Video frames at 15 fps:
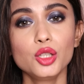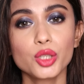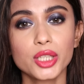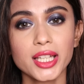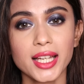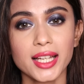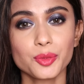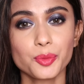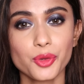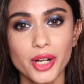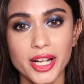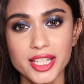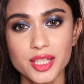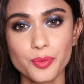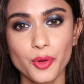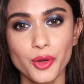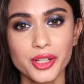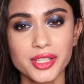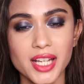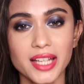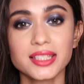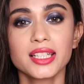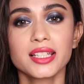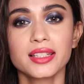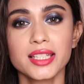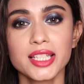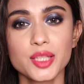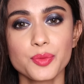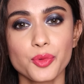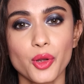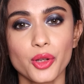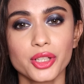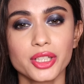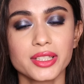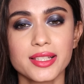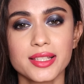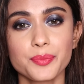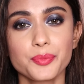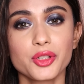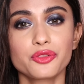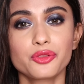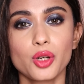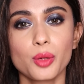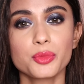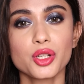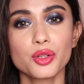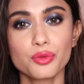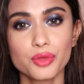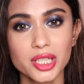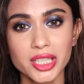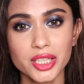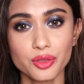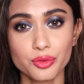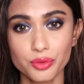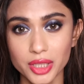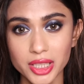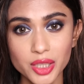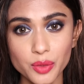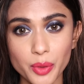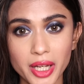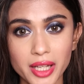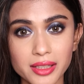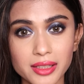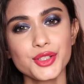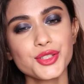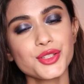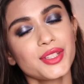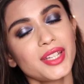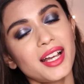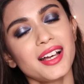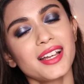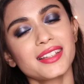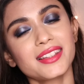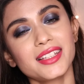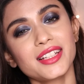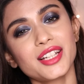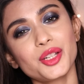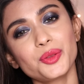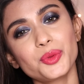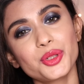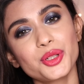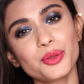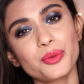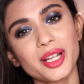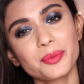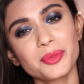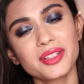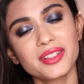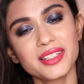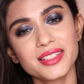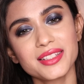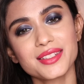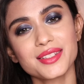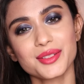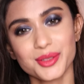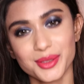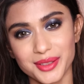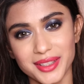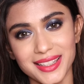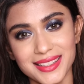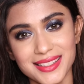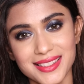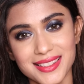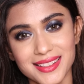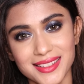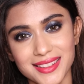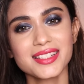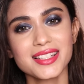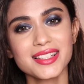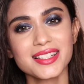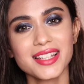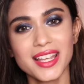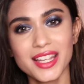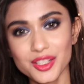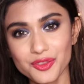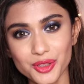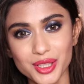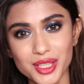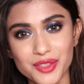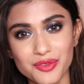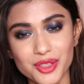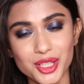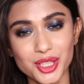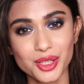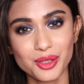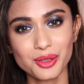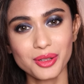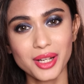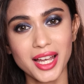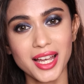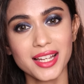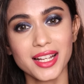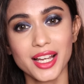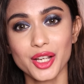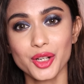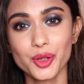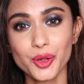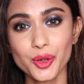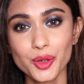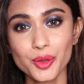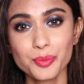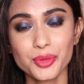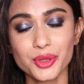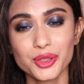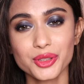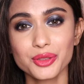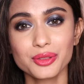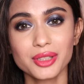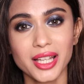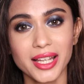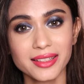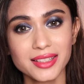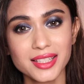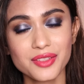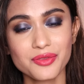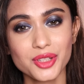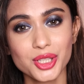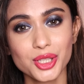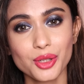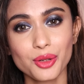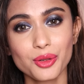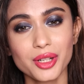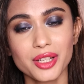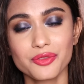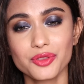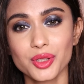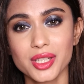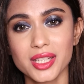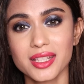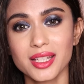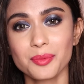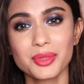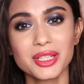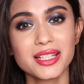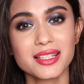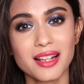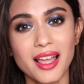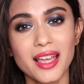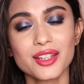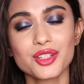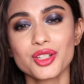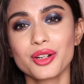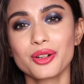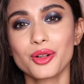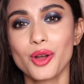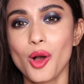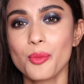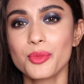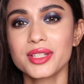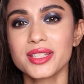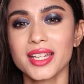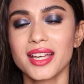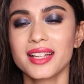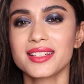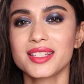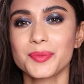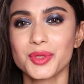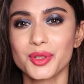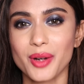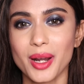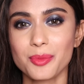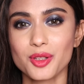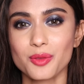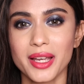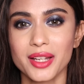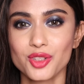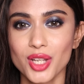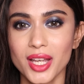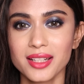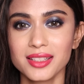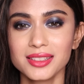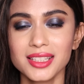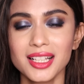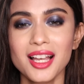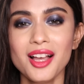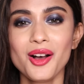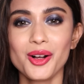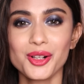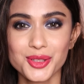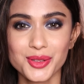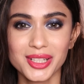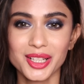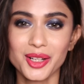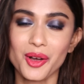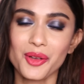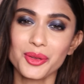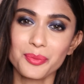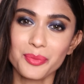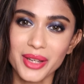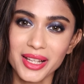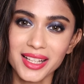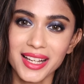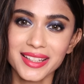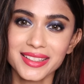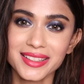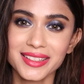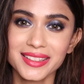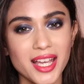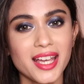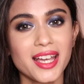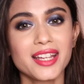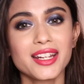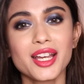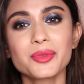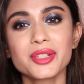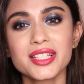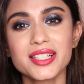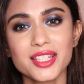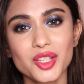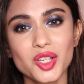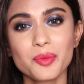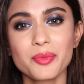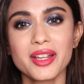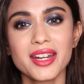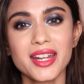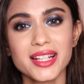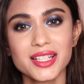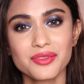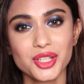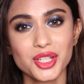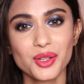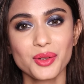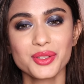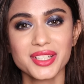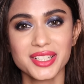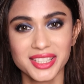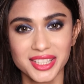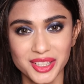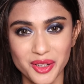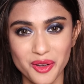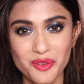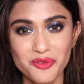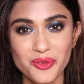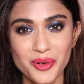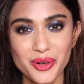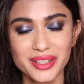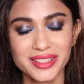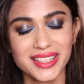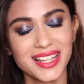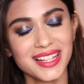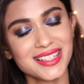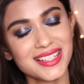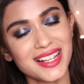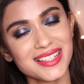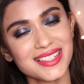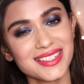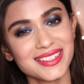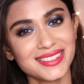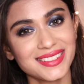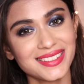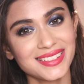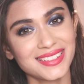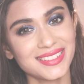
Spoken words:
Looking at the price point, I think these products performed really, really well. So yeah, I think I would recommend these to you guys. This is it for this video, and I hope you liked this video. If you did, then please like, share, comment, and subscribe to my channel. Also click on the bell icon, and I'm going to see you in my next video. Till then, go forth and dazzle.